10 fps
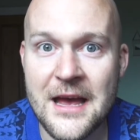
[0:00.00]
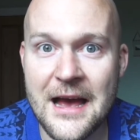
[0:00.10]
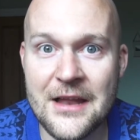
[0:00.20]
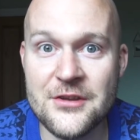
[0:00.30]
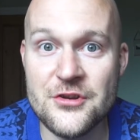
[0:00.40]

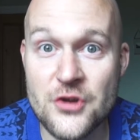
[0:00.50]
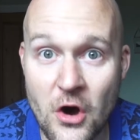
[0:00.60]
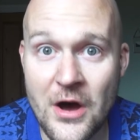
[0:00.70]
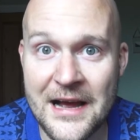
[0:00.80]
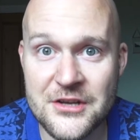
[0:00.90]
and
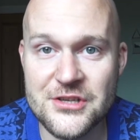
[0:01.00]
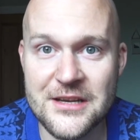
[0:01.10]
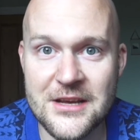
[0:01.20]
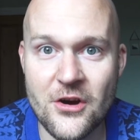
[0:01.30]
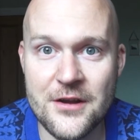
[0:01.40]
not
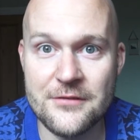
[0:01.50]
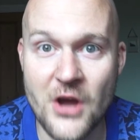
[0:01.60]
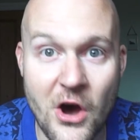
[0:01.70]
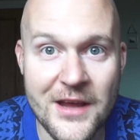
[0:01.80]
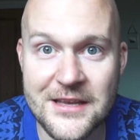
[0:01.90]
actually kind of
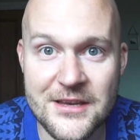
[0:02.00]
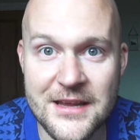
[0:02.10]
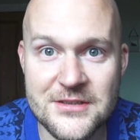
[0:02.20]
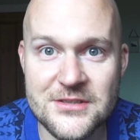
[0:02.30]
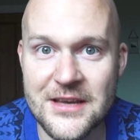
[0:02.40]
kindness